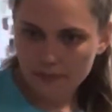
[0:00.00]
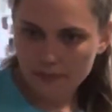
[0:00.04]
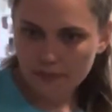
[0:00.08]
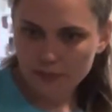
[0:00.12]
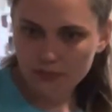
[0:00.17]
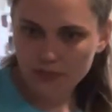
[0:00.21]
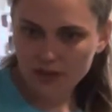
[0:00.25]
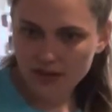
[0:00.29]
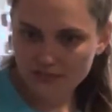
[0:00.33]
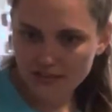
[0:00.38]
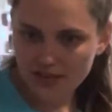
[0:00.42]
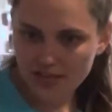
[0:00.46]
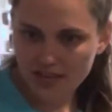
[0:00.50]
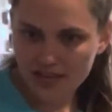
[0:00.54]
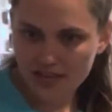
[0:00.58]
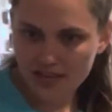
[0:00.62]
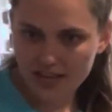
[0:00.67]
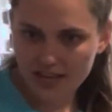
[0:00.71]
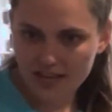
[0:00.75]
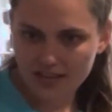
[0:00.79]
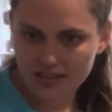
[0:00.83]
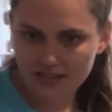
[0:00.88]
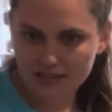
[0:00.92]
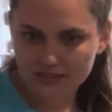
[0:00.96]

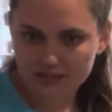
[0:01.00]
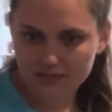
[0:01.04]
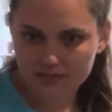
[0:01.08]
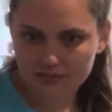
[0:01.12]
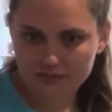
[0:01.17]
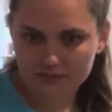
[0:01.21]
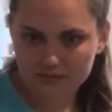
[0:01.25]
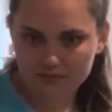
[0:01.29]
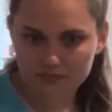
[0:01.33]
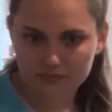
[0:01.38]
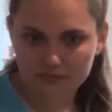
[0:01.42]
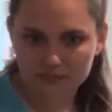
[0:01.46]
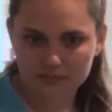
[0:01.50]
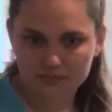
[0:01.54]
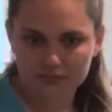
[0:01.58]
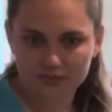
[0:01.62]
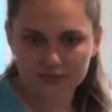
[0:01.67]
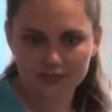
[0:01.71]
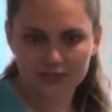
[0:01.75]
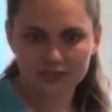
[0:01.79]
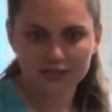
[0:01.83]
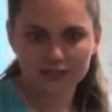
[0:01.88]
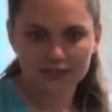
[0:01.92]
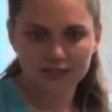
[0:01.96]
Raven!
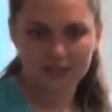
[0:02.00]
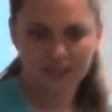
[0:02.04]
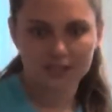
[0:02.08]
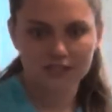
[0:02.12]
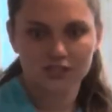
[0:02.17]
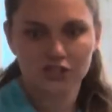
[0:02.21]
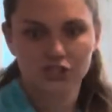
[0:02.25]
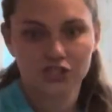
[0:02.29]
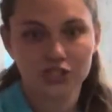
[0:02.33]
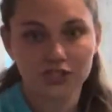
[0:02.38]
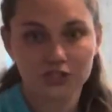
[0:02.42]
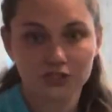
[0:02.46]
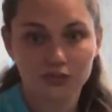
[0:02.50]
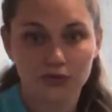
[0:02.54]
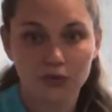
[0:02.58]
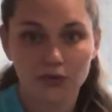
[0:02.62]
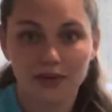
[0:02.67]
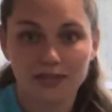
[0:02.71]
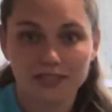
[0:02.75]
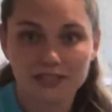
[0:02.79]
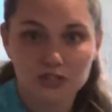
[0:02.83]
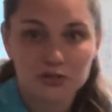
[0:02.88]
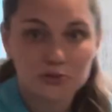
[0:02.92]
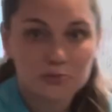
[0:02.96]
She's
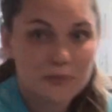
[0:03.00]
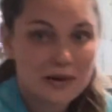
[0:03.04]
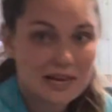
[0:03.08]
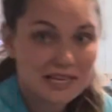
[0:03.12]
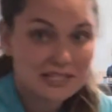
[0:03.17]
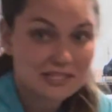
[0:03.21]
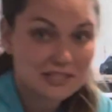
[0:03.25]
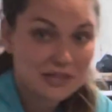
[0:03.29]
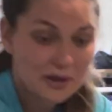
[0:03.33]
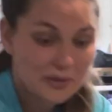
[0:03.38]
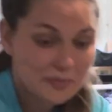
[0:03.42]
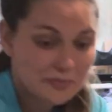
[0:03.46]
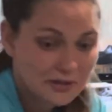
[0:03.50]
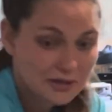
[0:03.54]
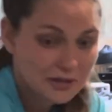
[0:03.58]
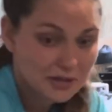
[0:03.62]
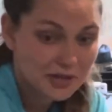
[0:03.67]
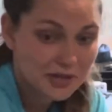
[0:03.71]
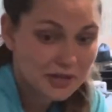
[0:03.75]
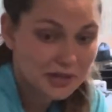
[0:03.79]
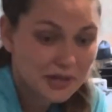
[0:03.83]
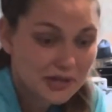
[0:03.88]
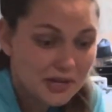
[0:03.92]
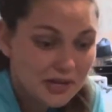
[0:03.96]
going to mess up
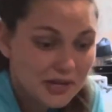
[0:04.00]
the